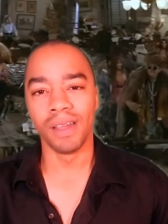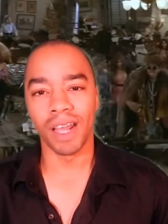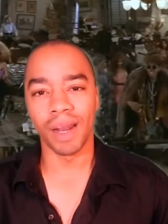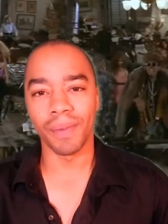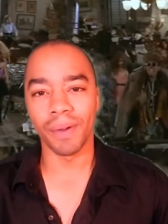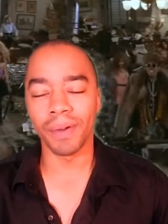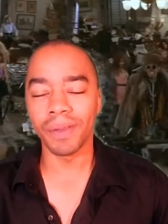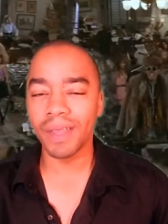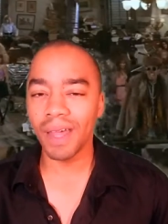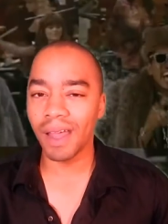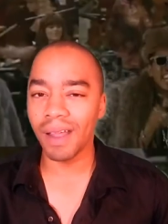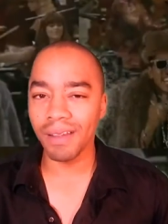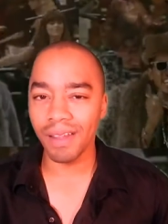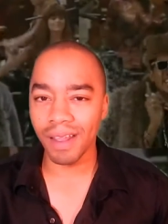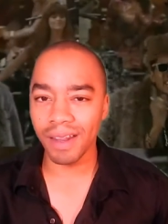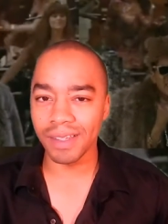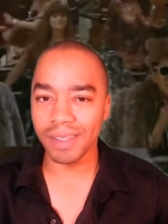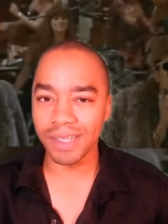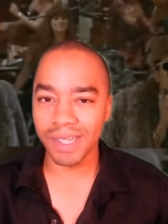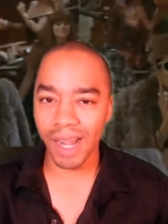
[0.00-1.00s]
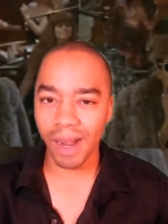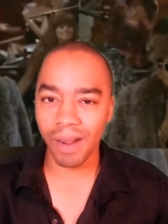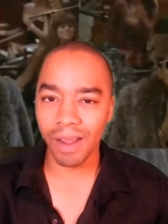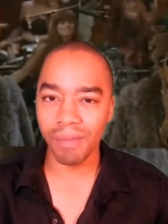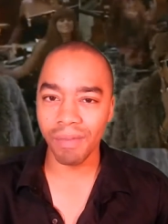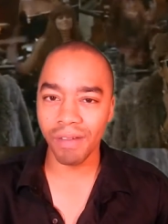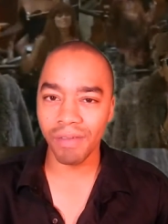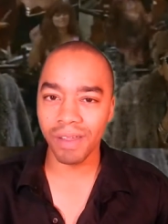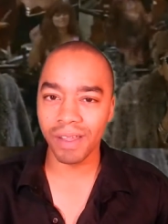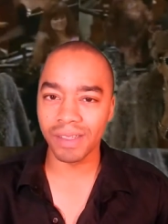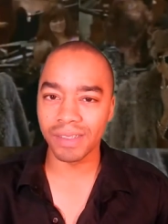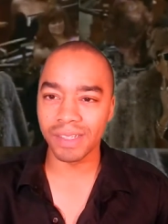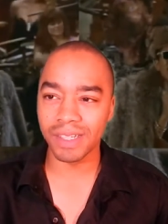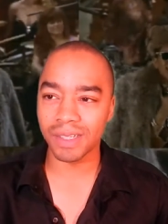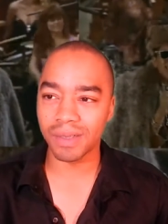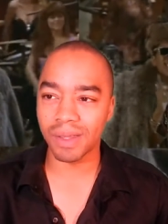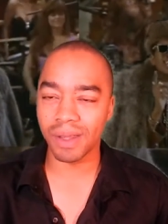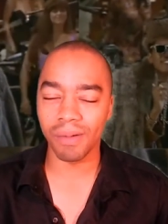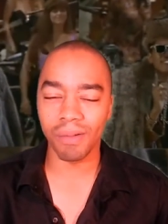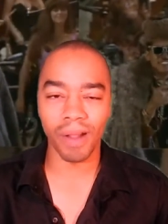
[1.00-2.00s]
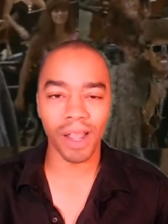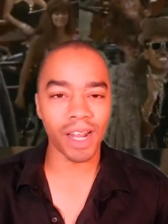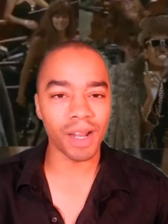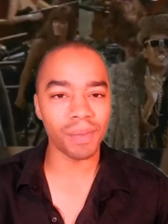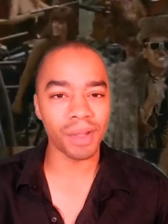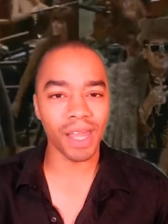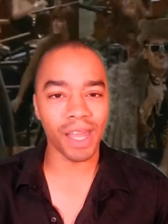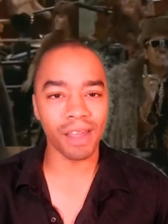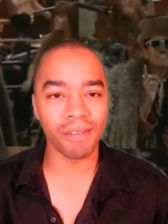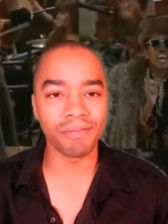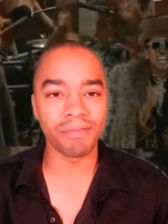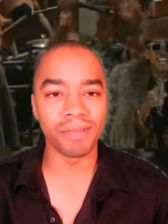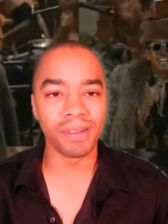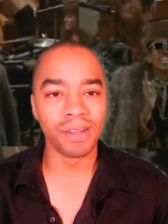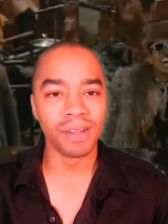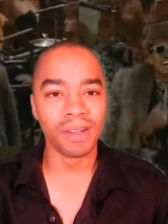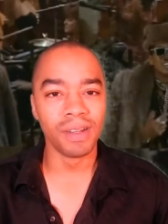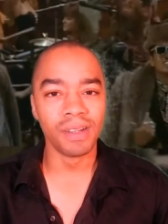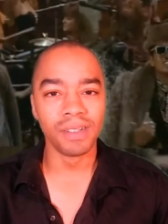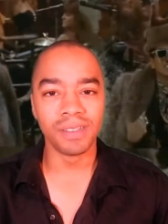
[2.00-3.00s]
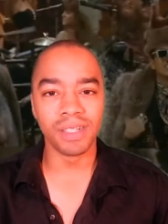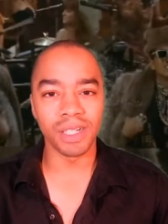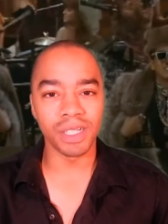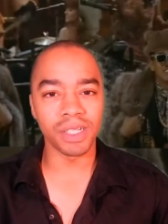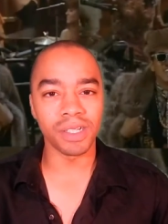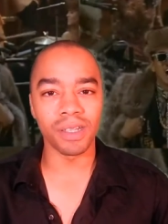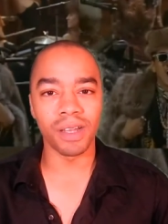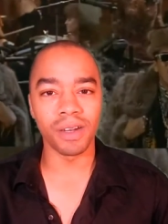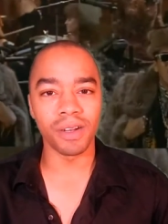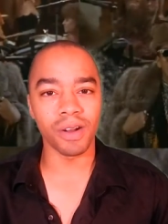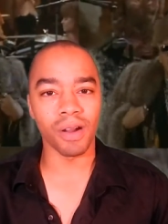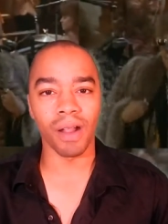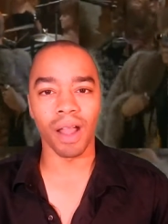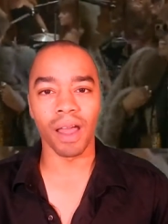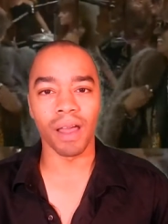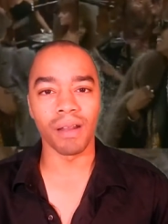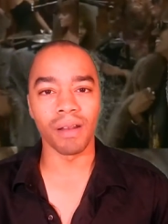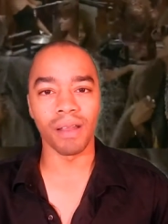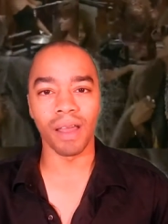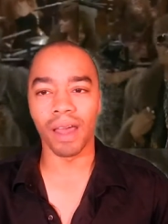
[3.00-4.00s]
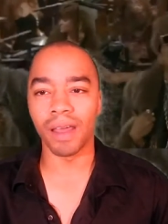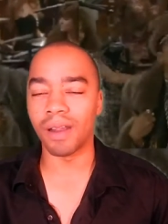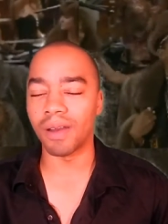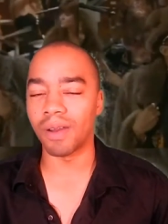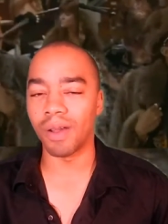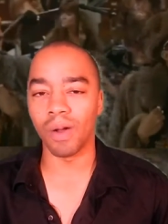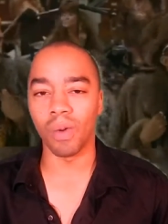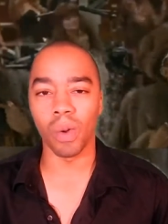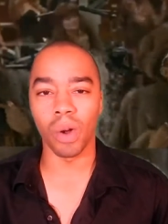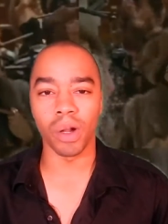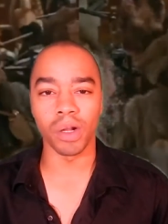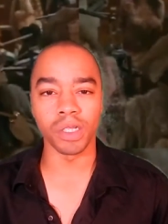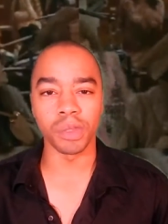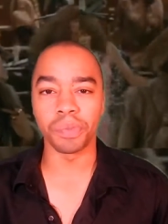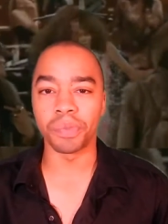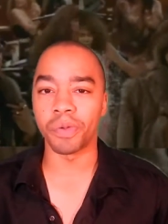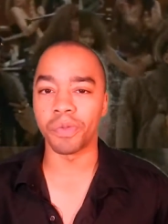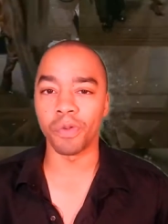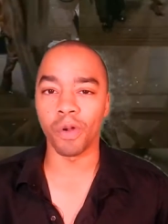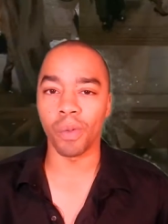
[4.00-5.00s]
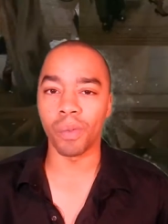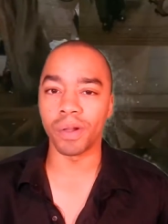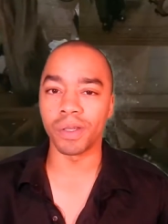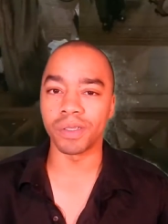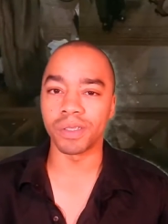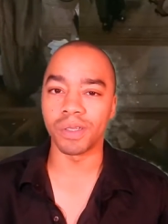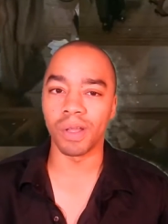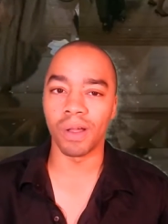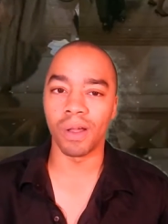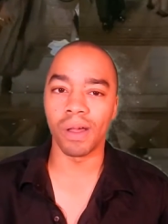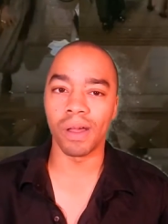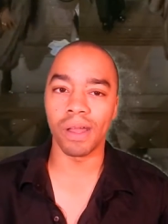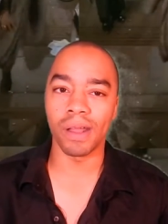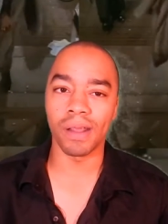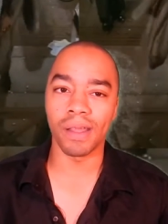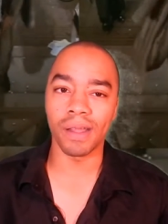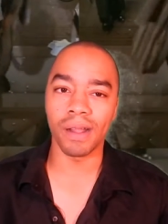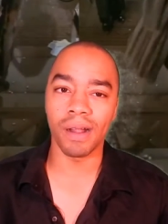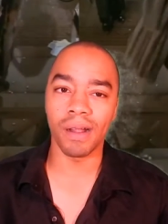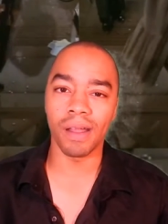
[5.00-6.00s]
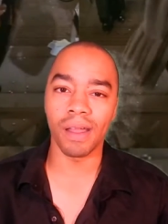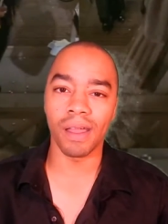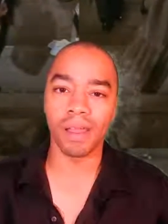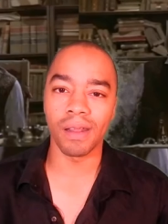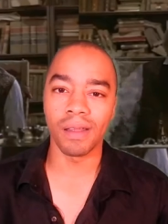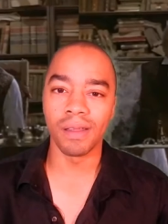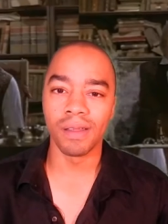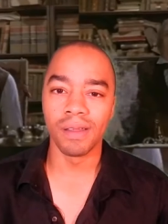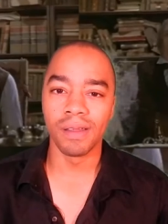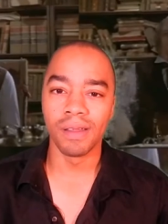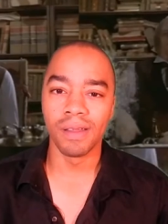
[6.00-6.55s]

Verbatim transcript: and I'm like what the hell kind of scary movie is this they randomly have digital underground out of nowhere just performing a song I'm like all right